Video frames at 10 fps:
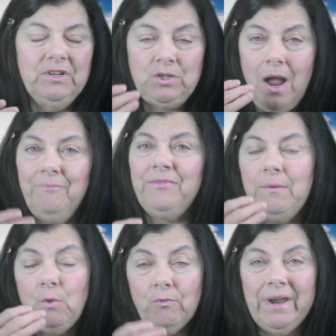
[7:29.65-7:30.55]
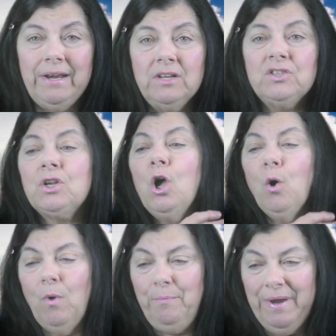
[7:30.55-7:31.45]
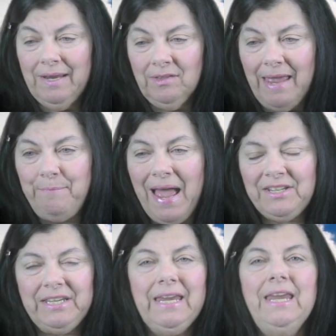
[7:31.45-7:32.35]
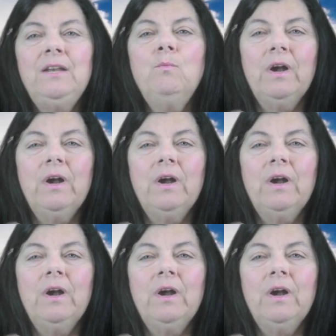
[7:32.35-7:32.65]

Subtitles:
The time frame we're in is we're being led back to Eden.